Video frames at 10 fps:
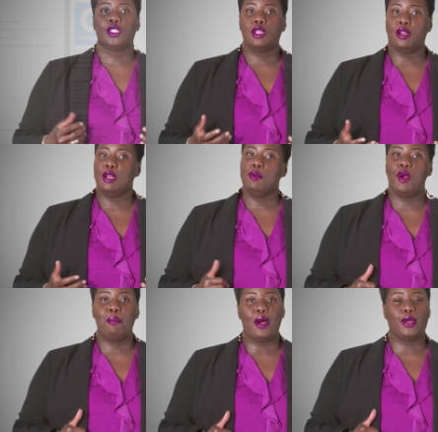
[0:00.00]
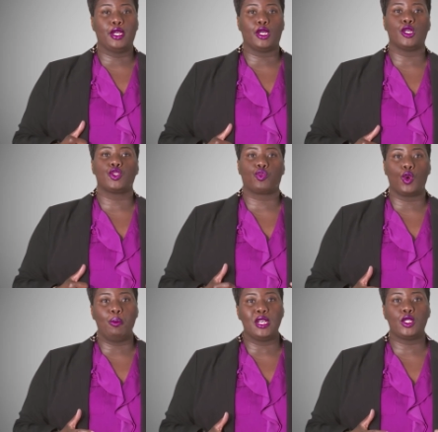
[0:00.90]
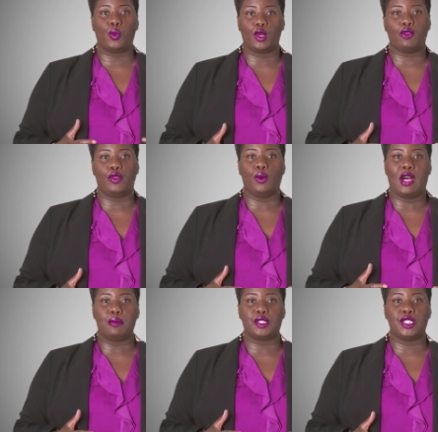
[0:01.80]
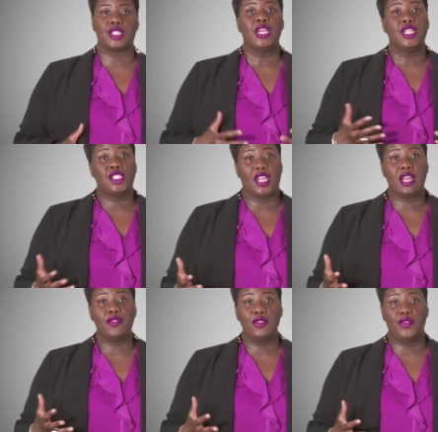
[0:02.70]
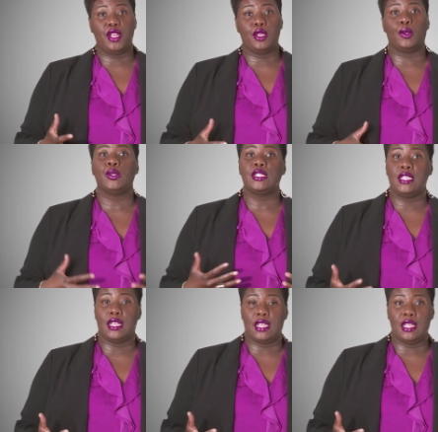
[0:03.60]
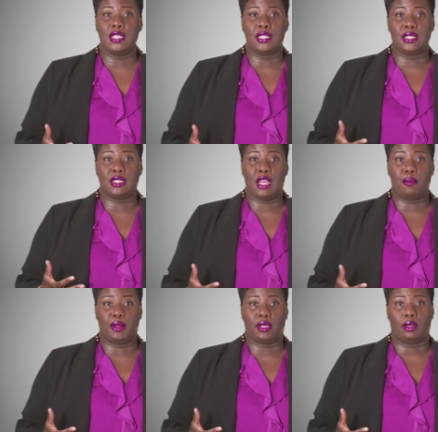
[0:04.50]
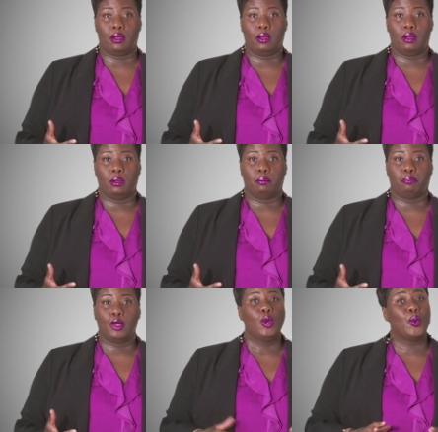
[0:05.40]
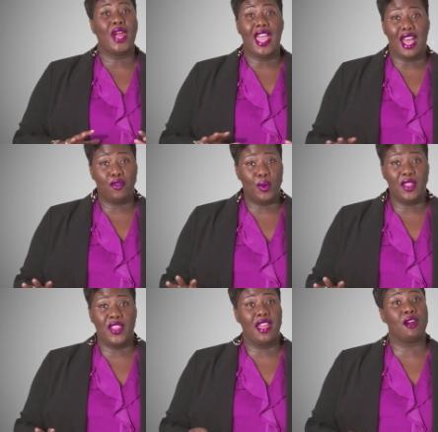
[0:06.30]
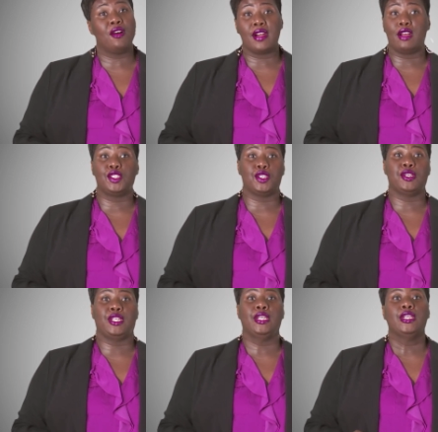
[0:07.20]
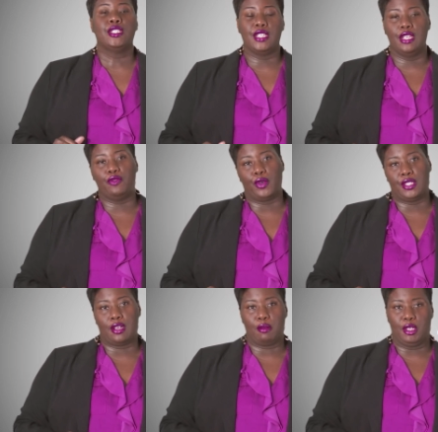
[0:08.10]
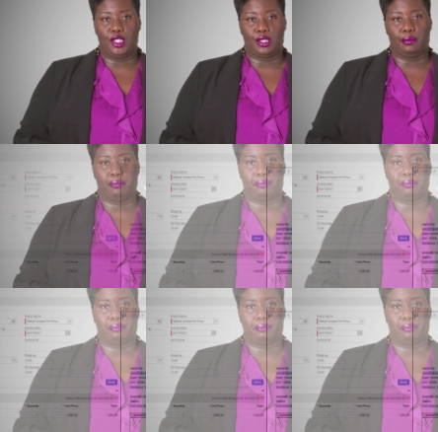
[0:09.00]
To learn more about Concur's robust workflow options, check out the video dedicated to this topic. We're halfway there on our journey to invoice automation.